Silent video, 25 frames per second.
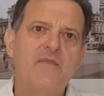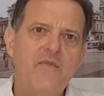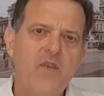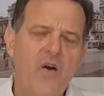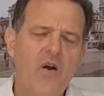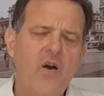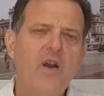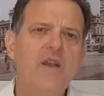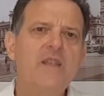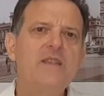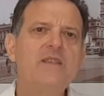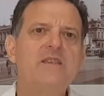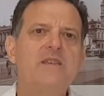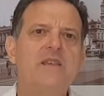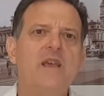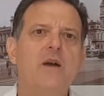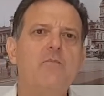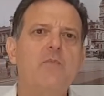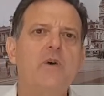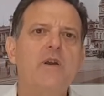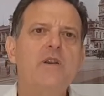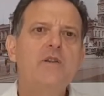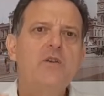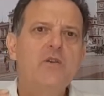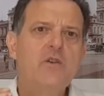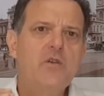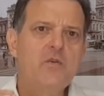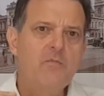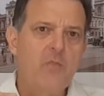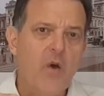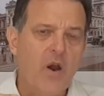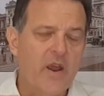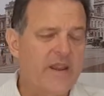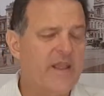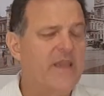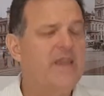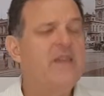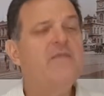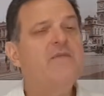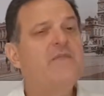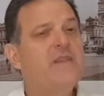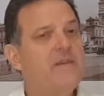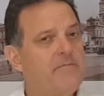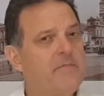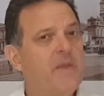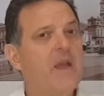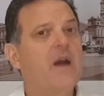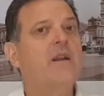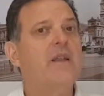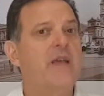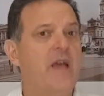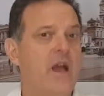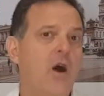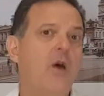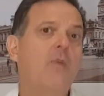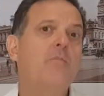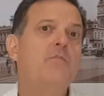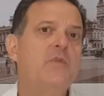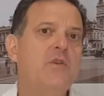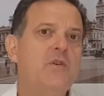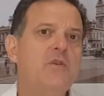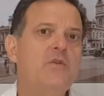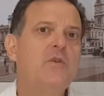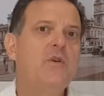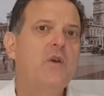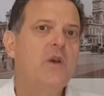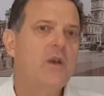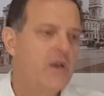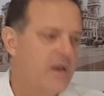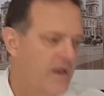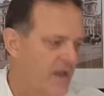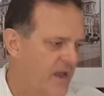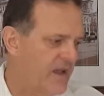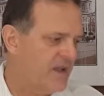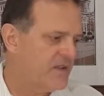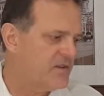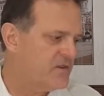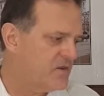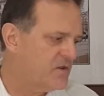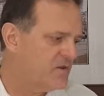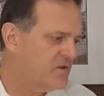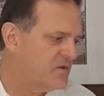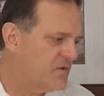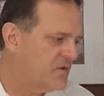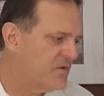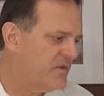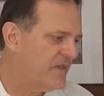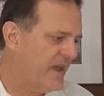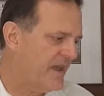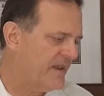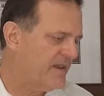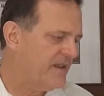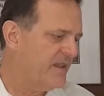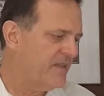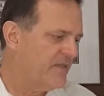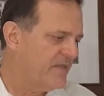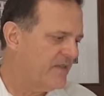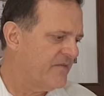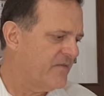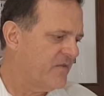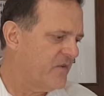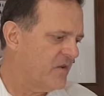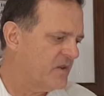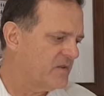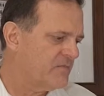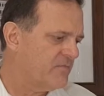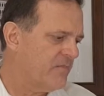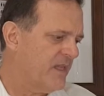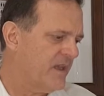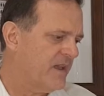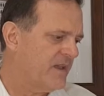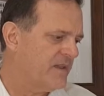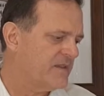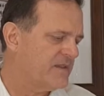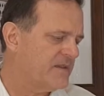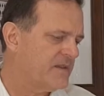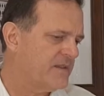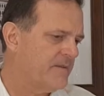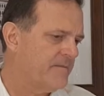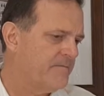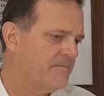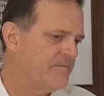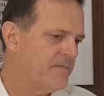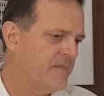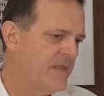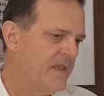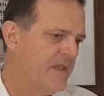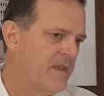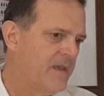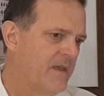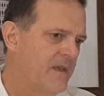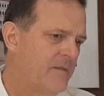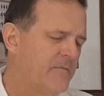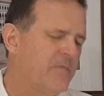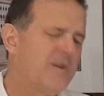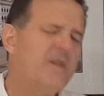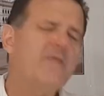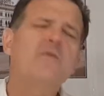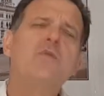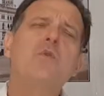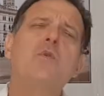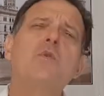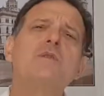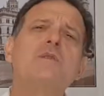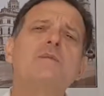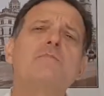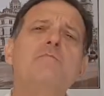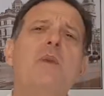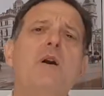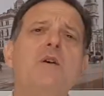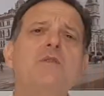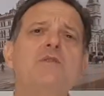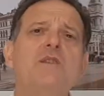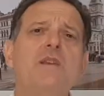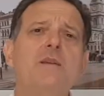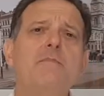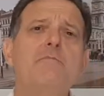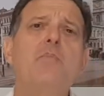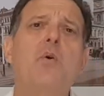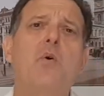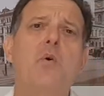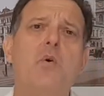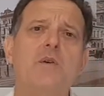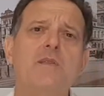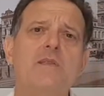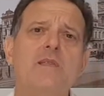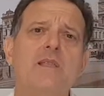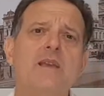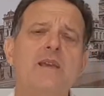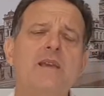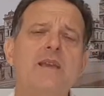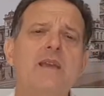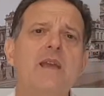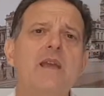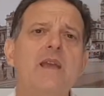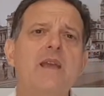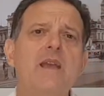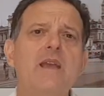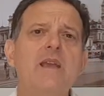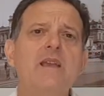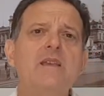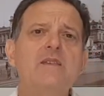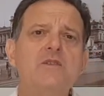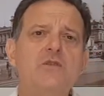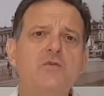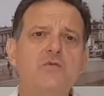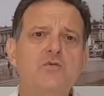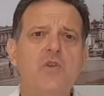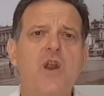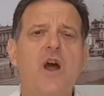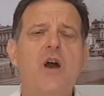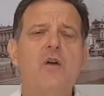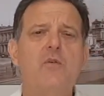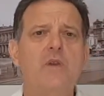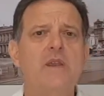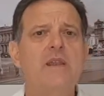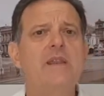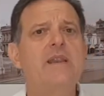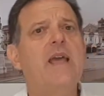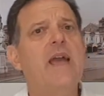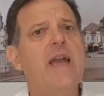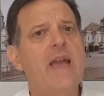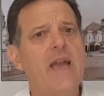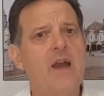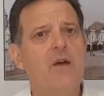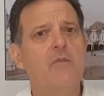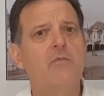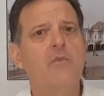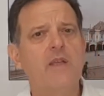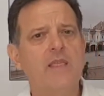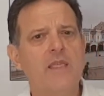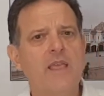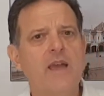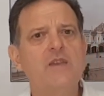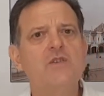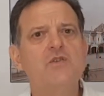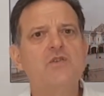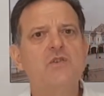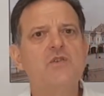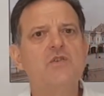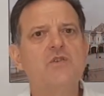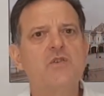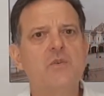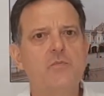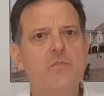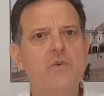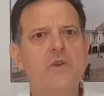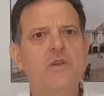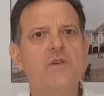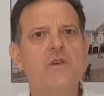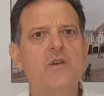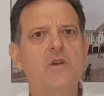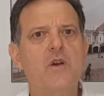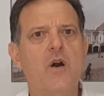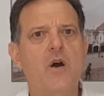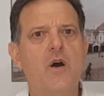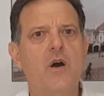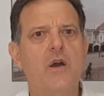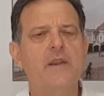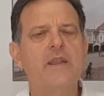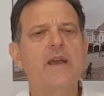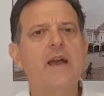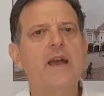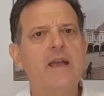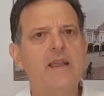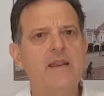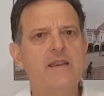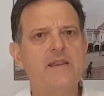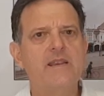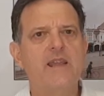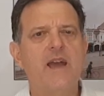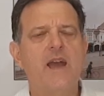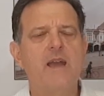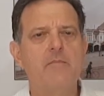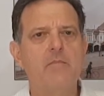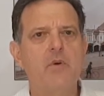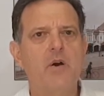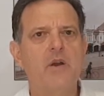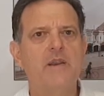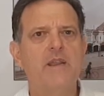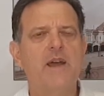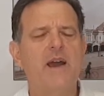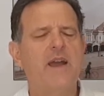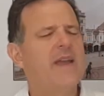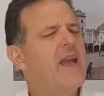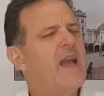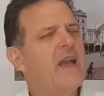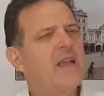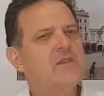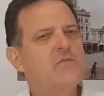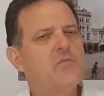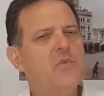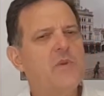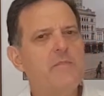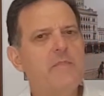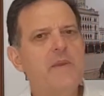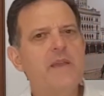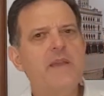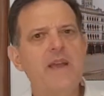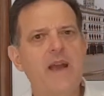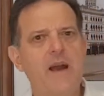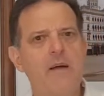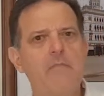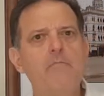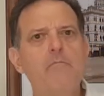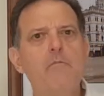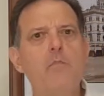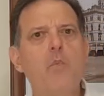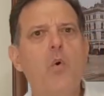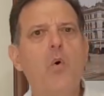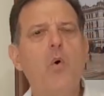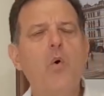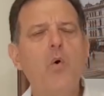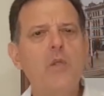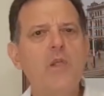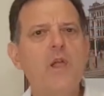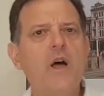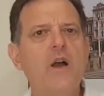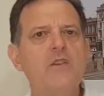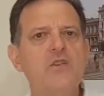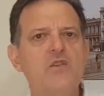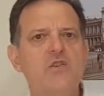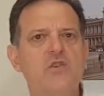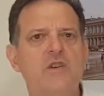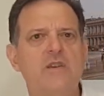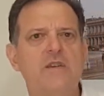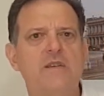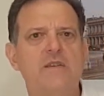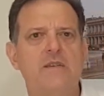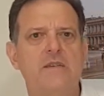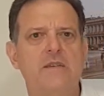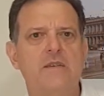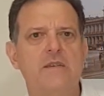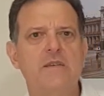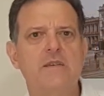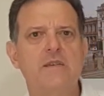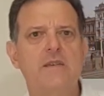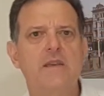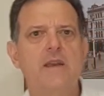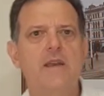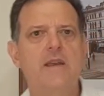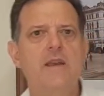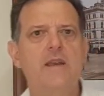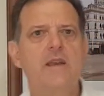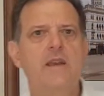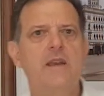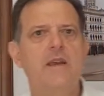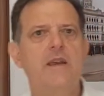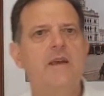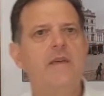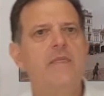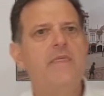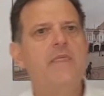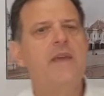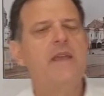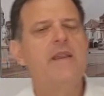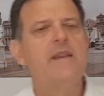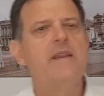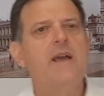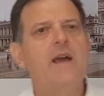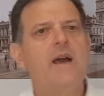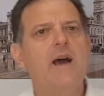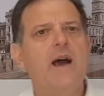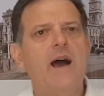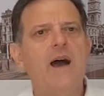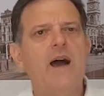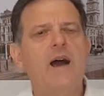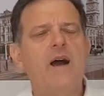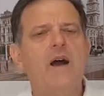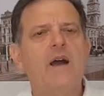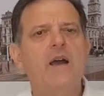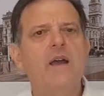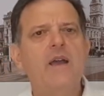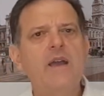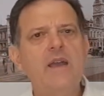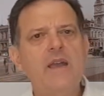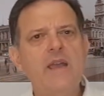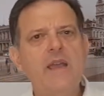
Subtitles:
Find someone who might even be able to help you to do that in the first place. But of course, most importantly, is growing our relationship with God day by day. As we become more like Jesus, then